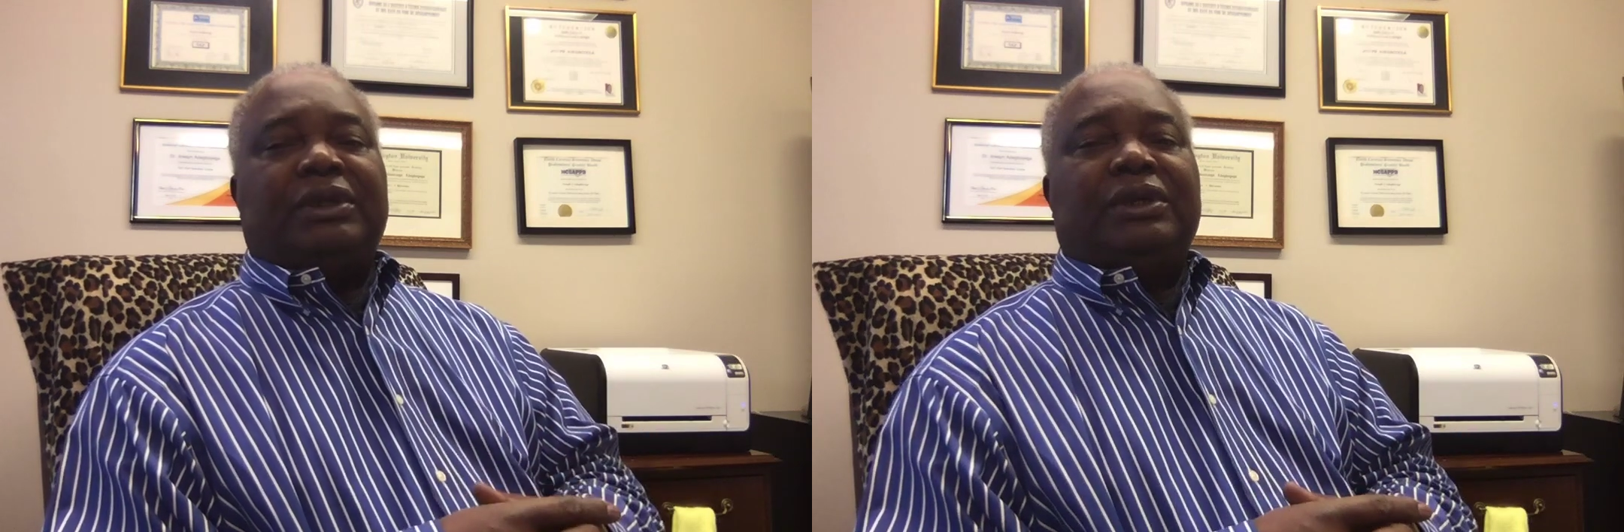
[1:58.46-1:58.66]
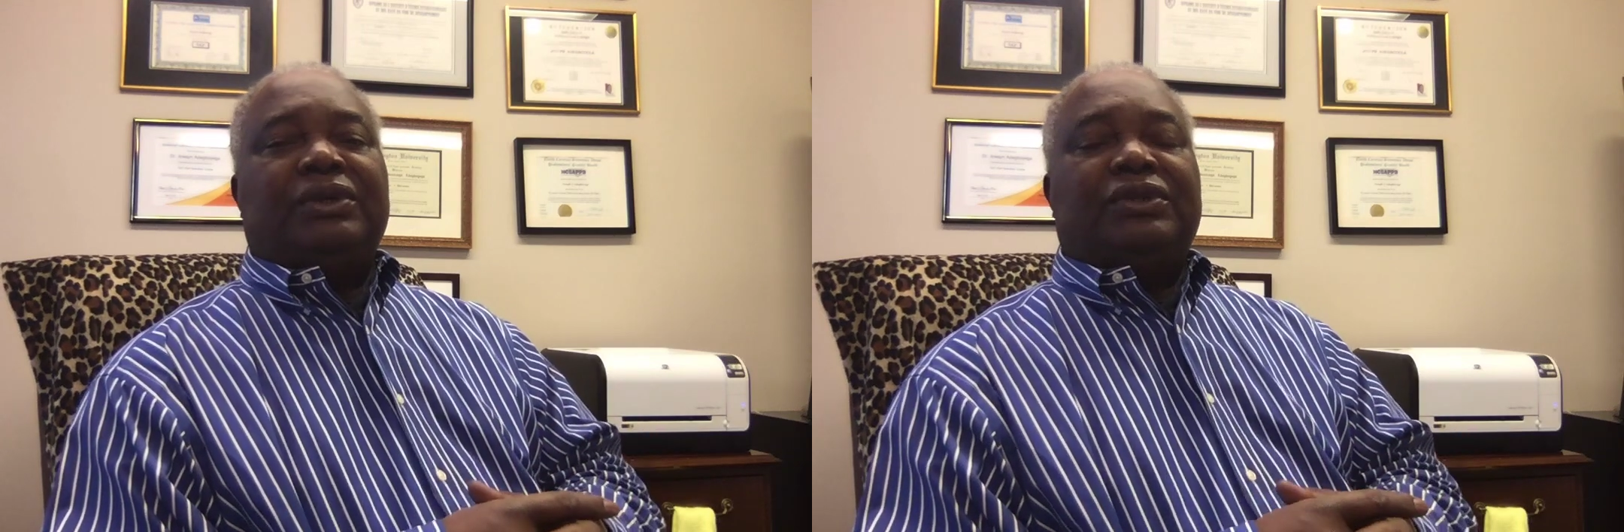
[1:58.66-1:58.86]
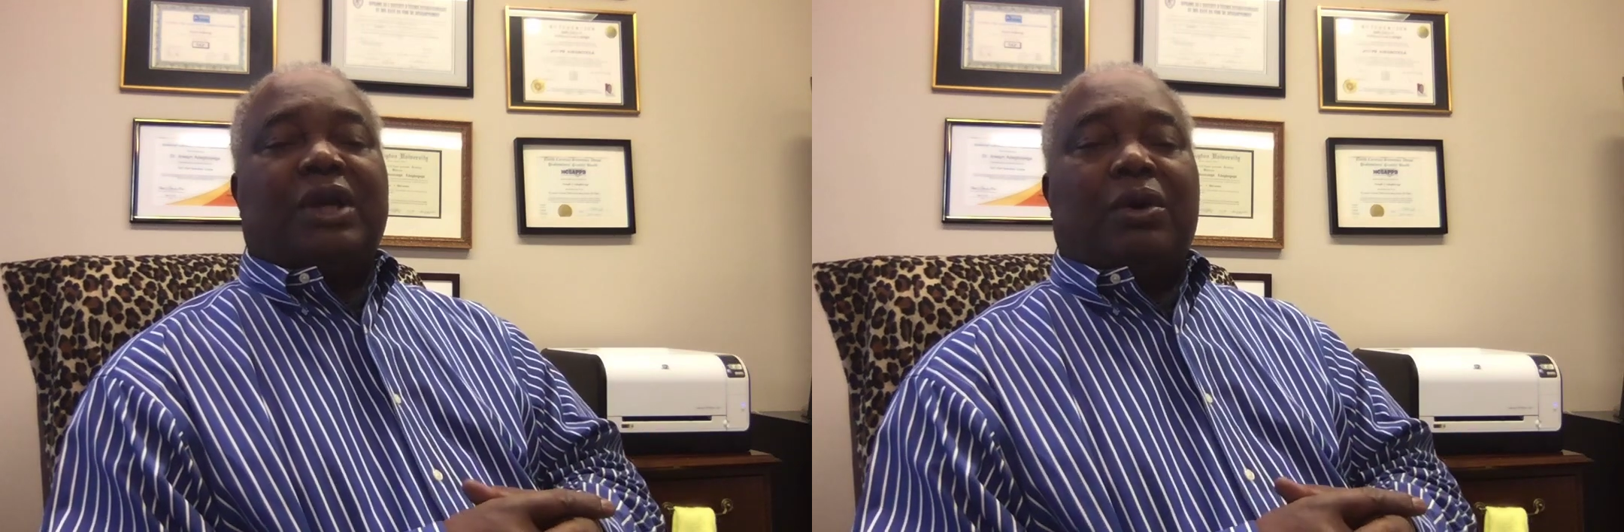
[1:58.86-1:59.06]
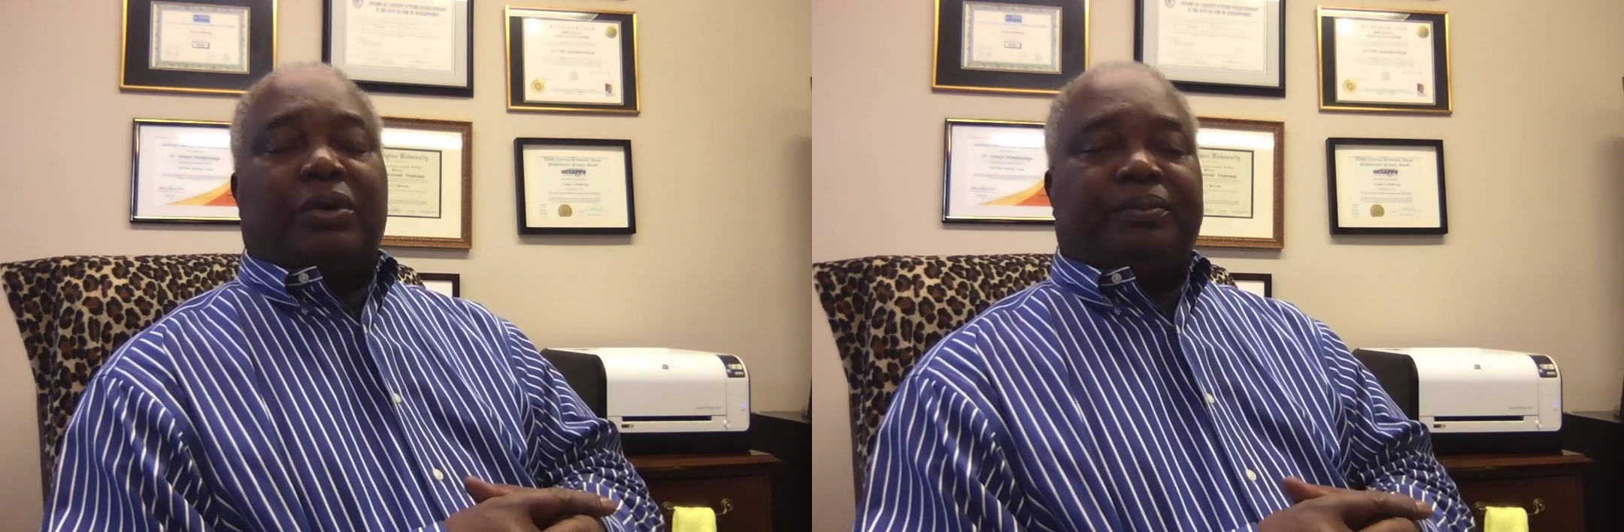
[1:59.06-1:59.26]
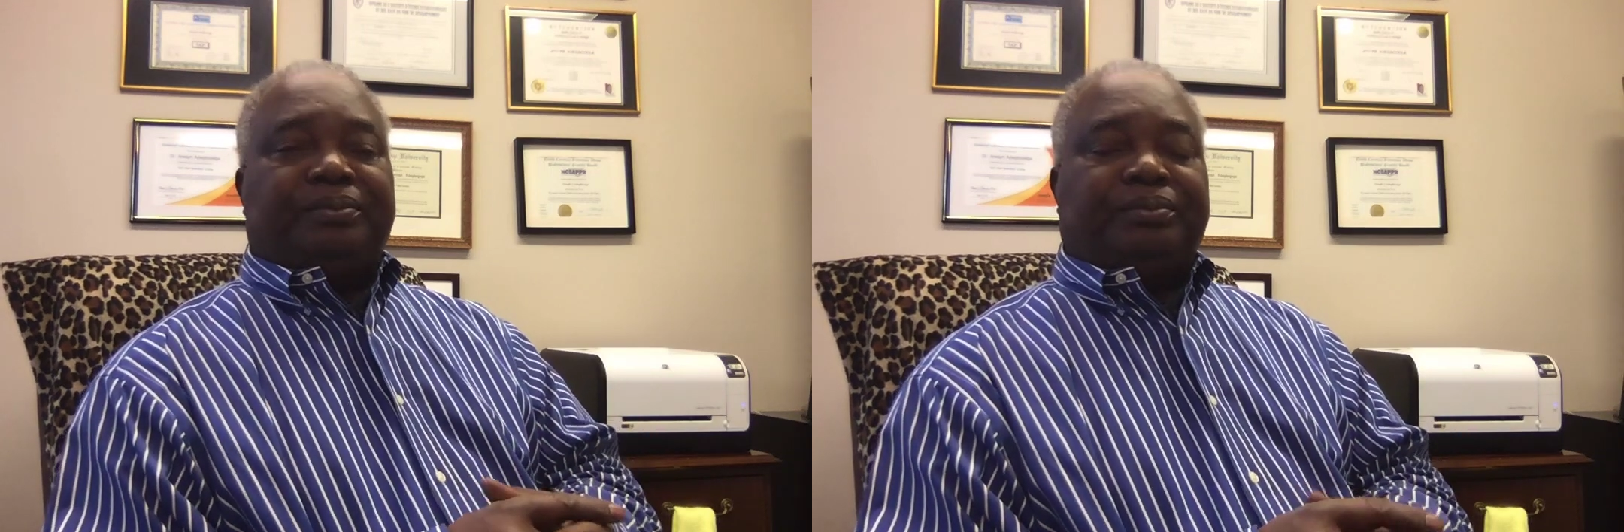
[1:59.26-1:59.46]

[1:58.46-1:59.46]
So,